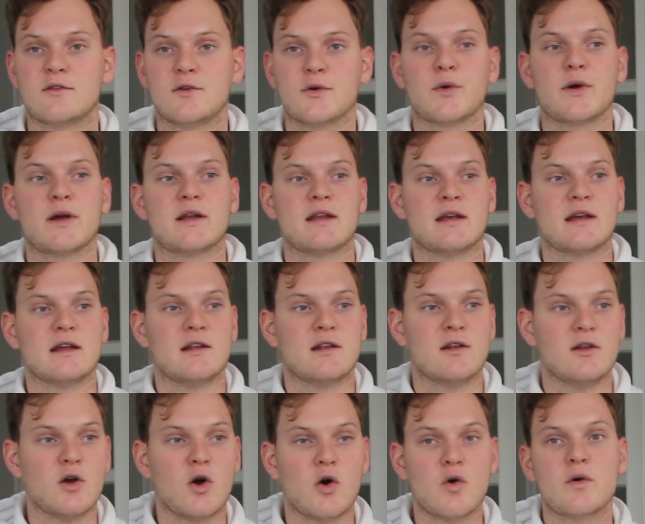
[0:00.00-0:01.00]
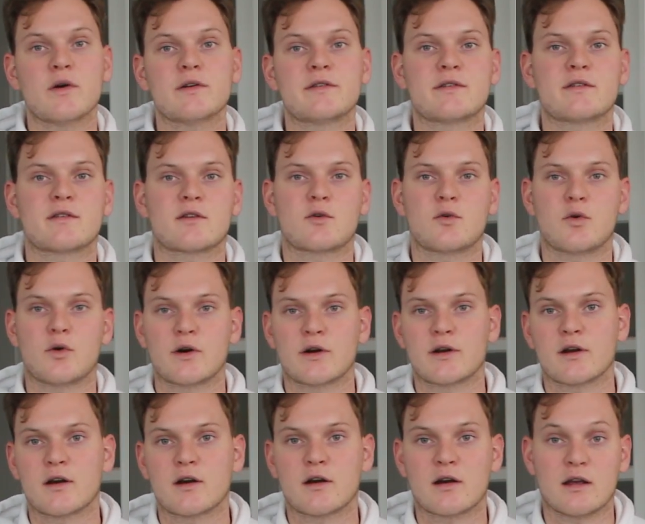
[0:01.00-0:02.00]
during the lowest
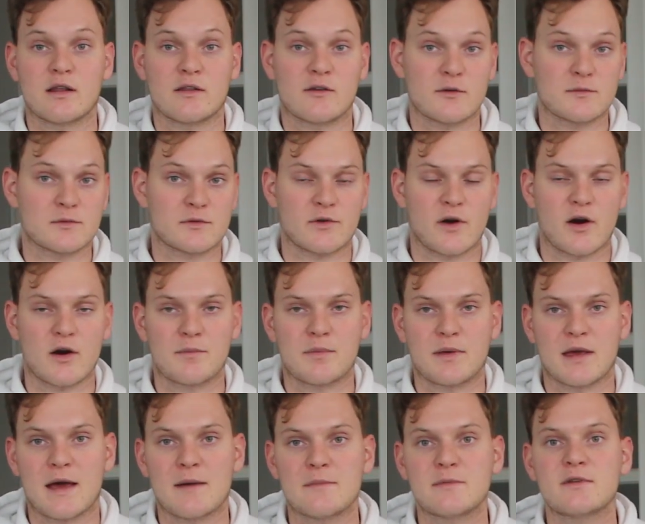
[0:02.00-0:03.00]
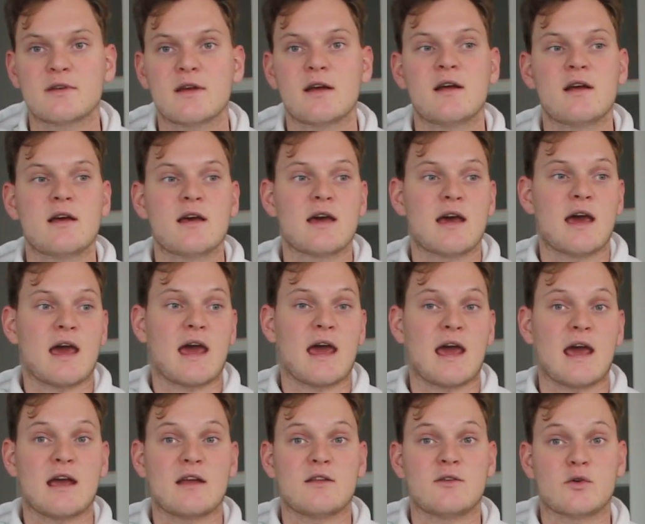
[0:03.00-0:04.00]
quarter in terms of RPMs
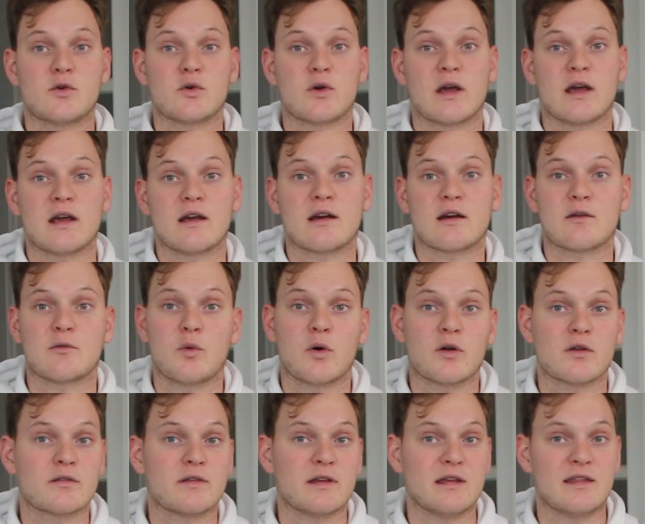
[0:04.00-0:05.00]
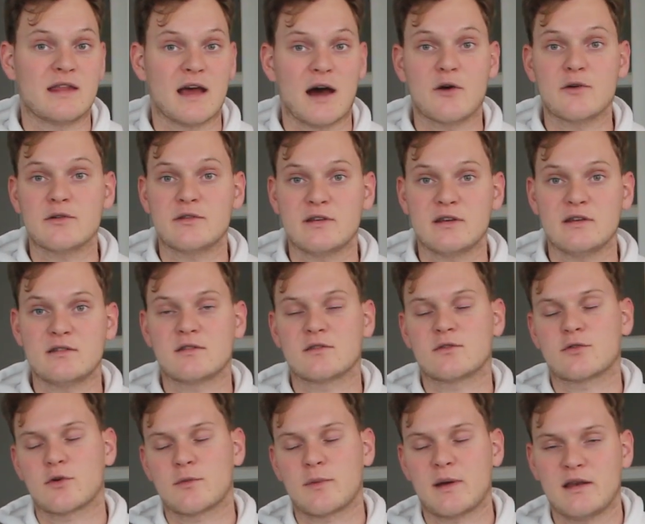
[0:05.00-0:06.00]
and during one of the down
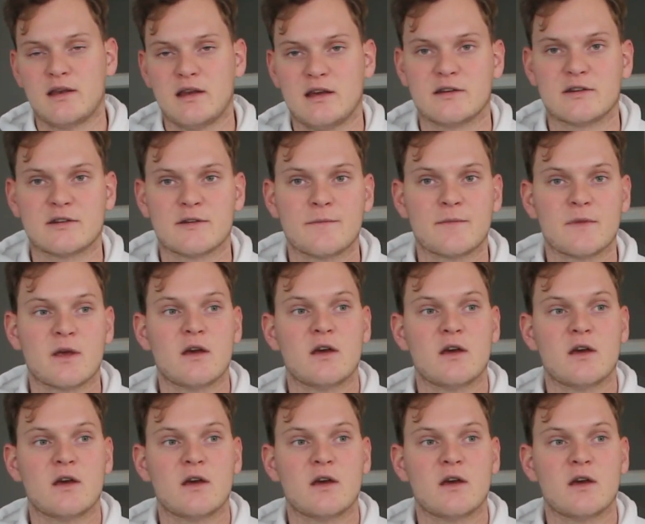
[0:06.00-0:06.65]
seasons for my niche.